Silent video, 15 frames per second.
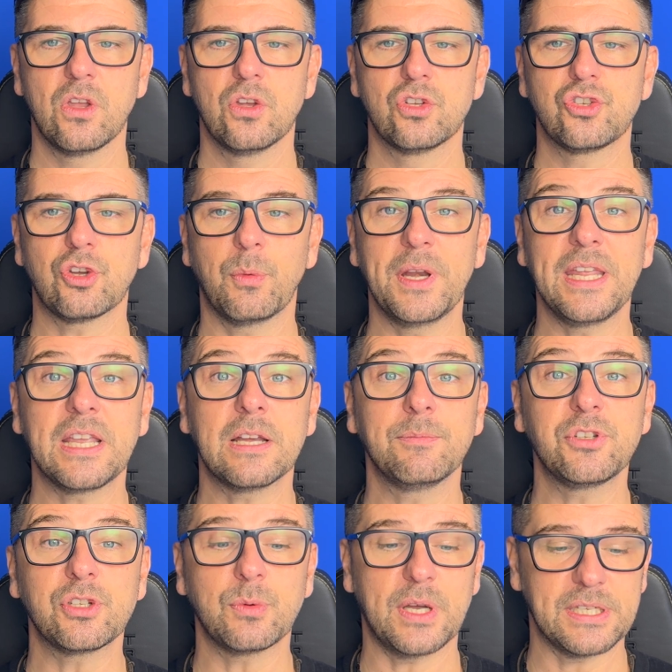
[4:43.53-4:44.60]
So when it
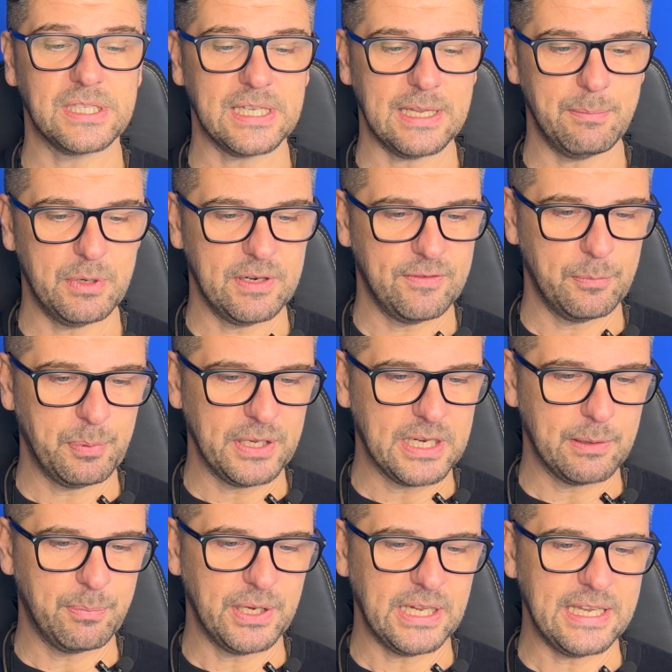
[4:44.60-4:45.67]
comes to our statement of
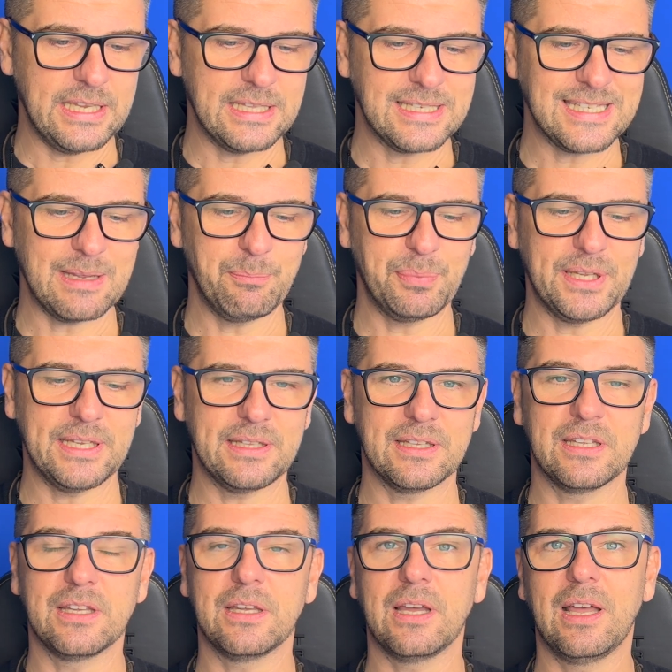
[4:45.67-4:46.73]
applicability, the template
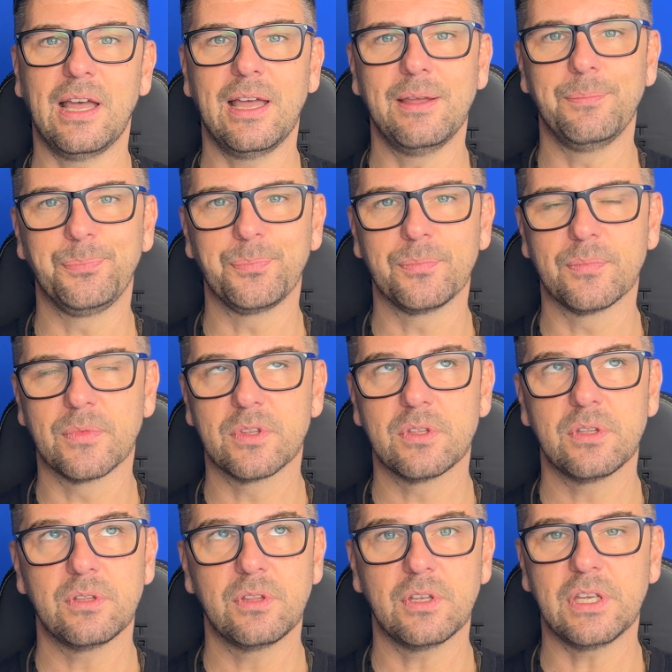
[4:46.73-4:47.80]
that um,
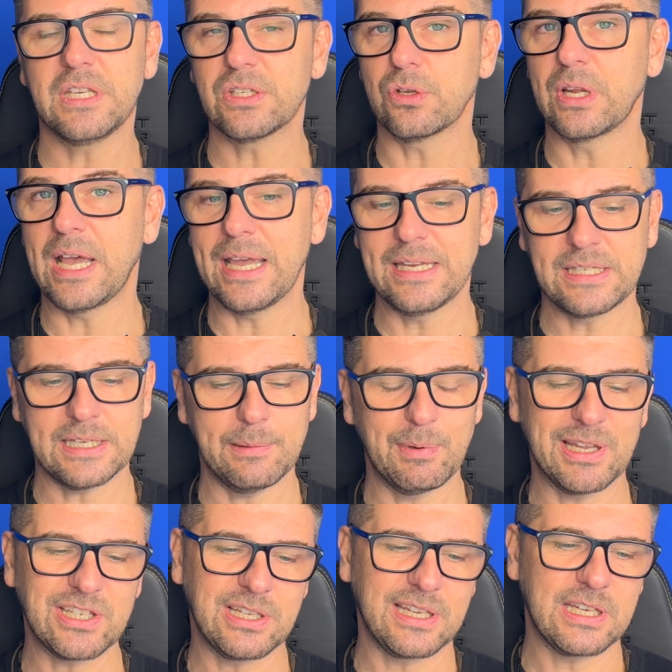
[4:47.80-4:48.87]
that is on High Table
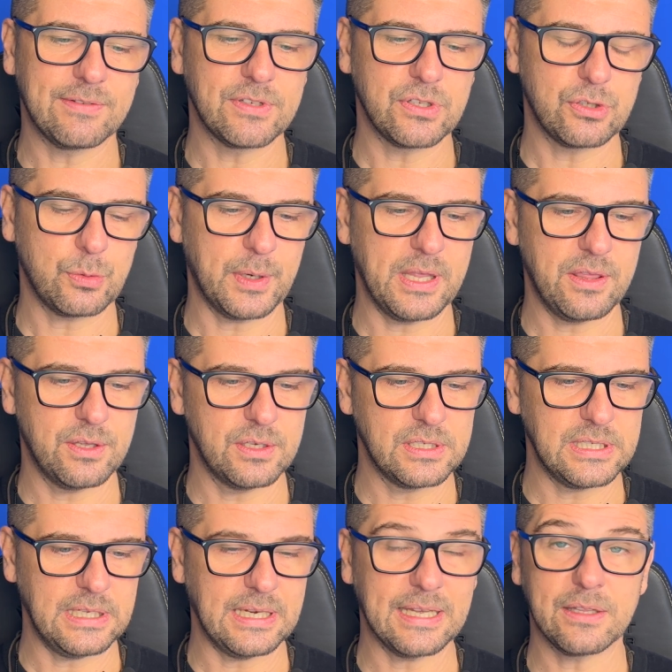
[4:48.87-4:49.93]
actually covers the
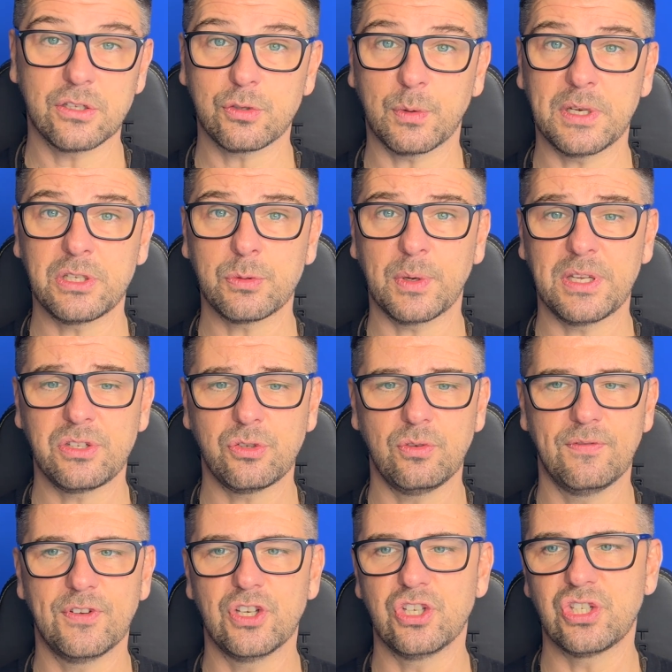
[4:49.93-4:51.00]
2013 and the 2022
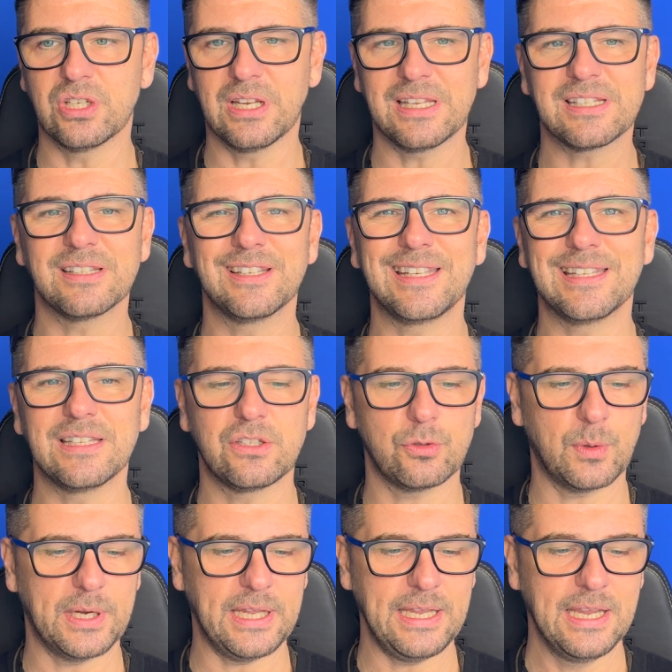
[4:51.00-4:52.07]
version. Let's look at the
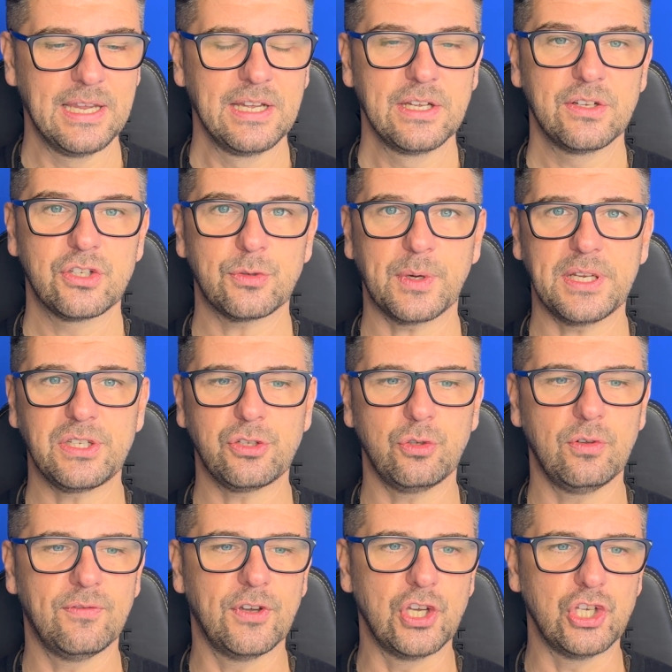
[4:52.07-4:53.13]

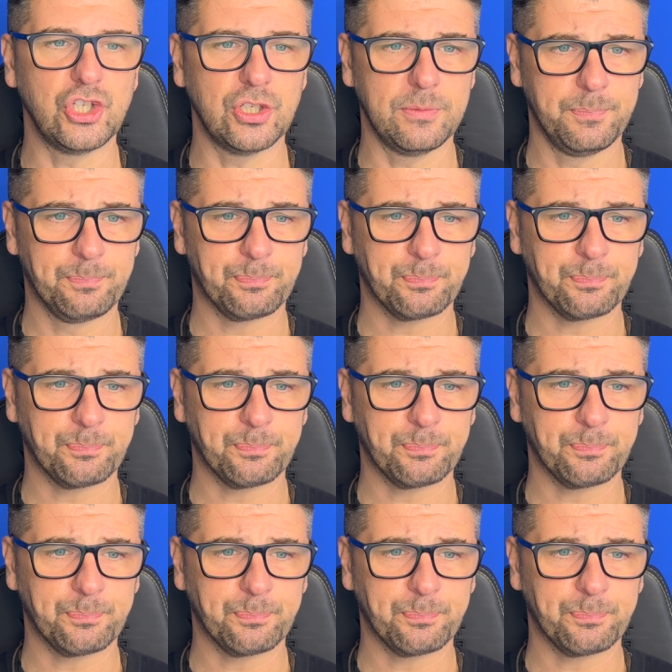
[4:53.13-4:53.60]
2022 version.